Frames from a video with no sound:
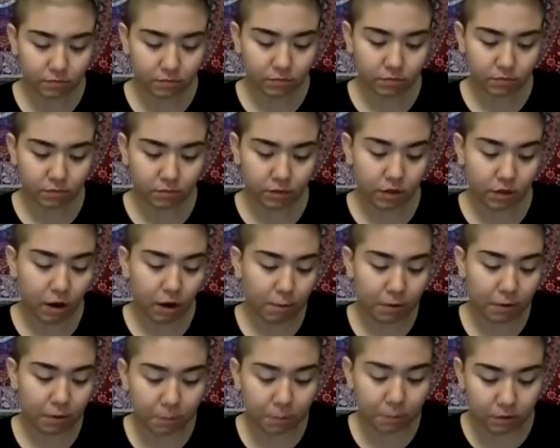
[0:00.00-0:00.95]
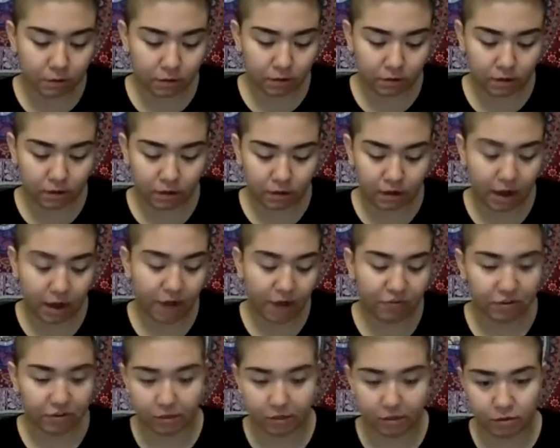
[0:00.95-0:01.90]
there are people in
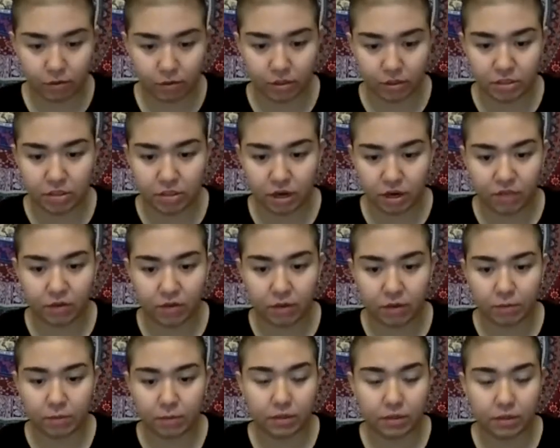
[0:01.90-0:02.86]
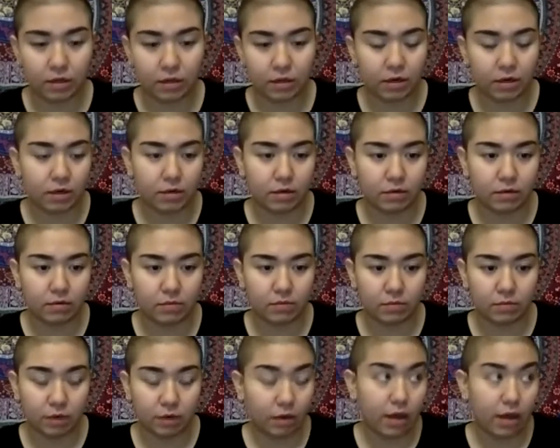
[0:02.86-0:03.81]
Africa who are starving, but they're
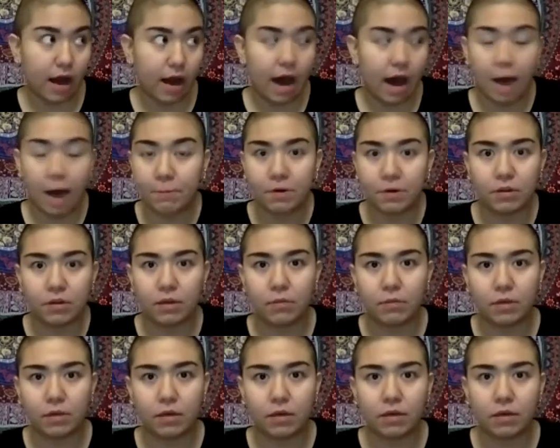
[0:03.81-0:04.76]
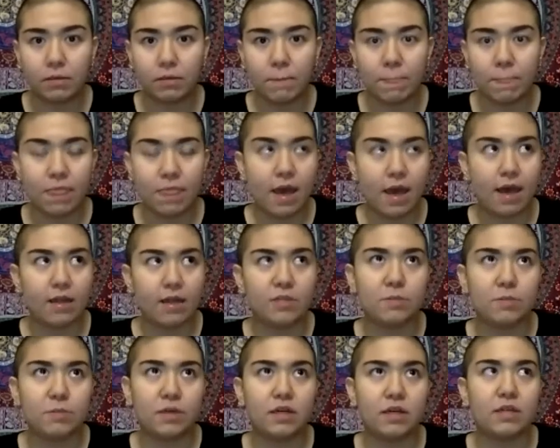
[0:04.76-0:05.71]
a lot happier than me. And it's
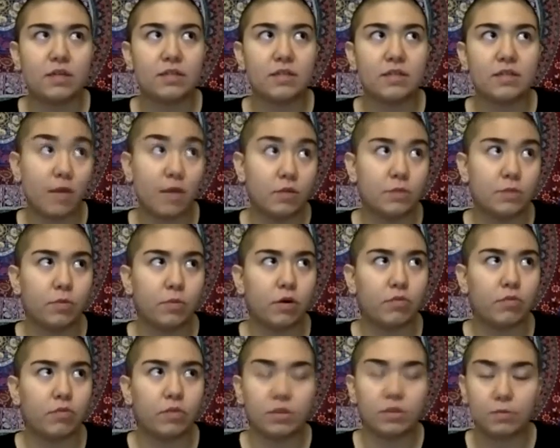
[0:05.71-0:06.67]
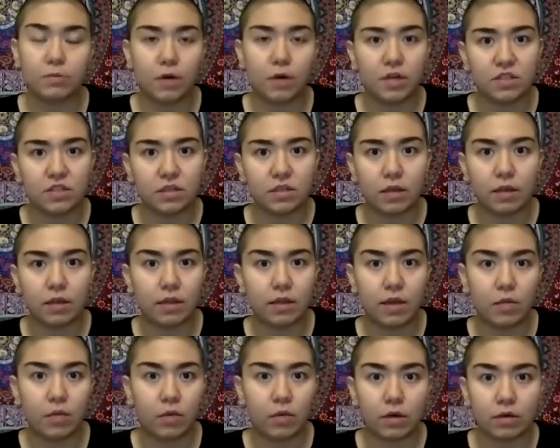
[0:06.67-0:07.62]
because I was born with depression and they
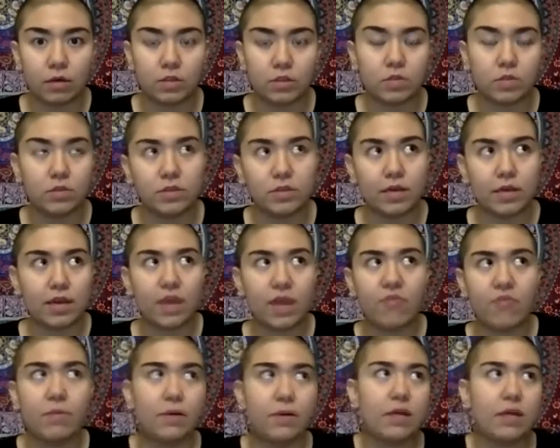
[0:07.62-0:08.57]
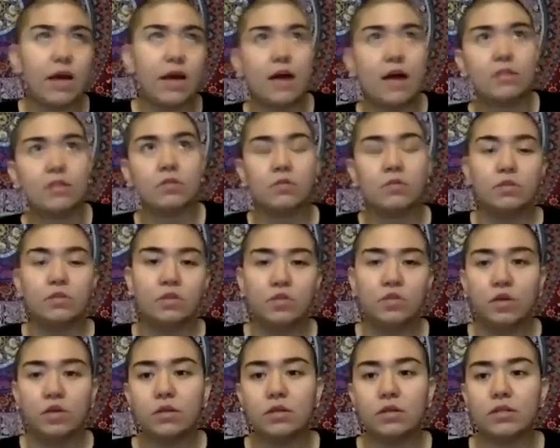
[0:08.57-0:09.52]
weren't. So it's like everybody has their own
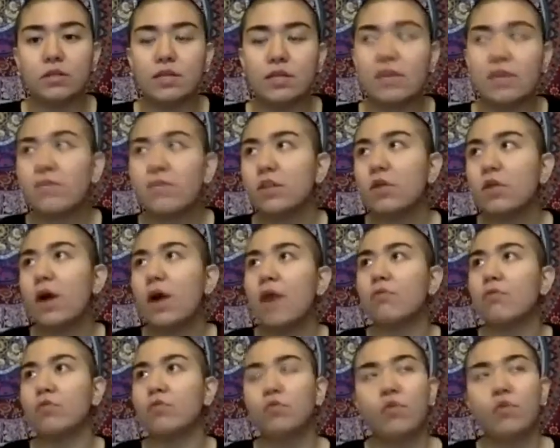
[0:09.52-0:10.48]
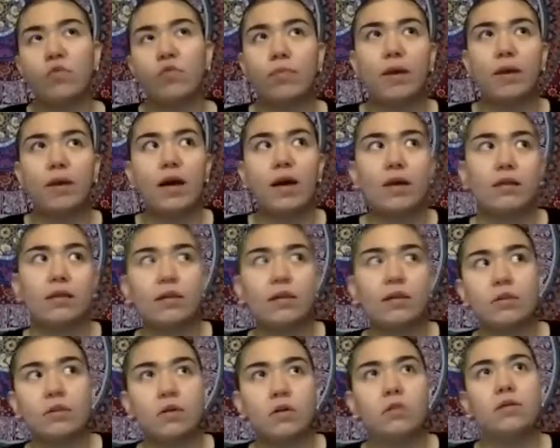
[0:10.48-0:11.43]
struggles. And even though I have a roof over my head and they
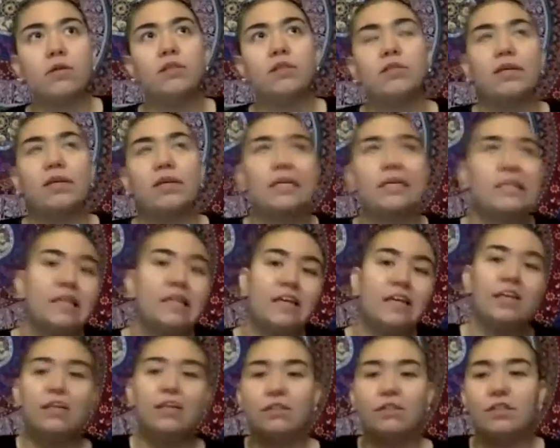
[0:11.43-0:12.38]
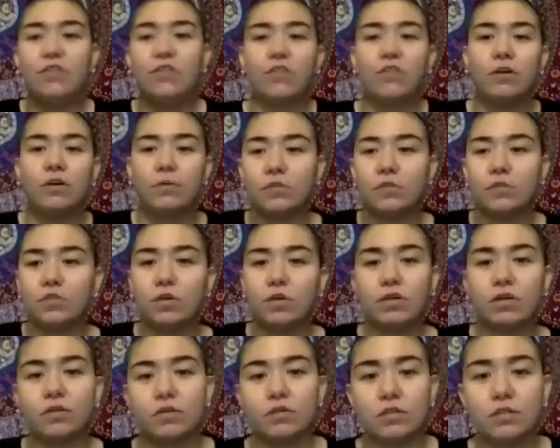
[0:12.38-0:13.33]
don't, it's like different
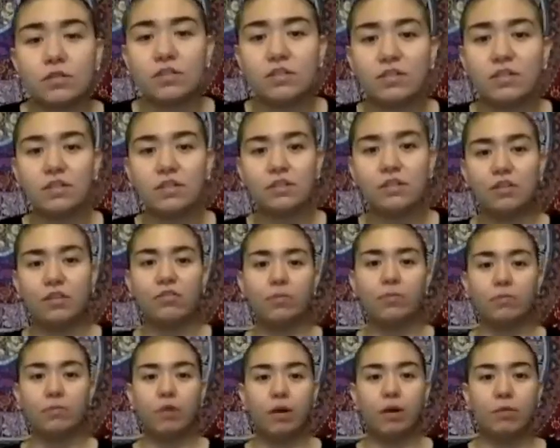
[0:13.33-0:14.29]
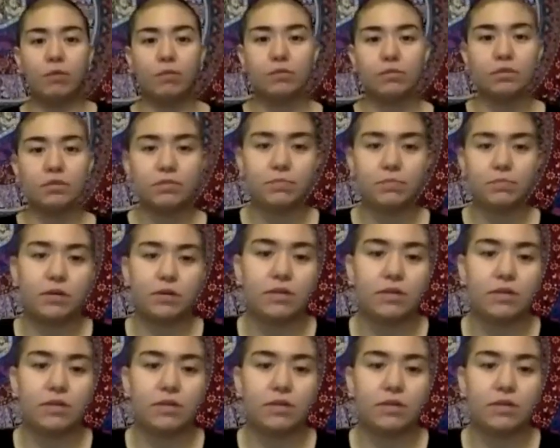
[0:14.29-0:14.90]
struggles, different problems, but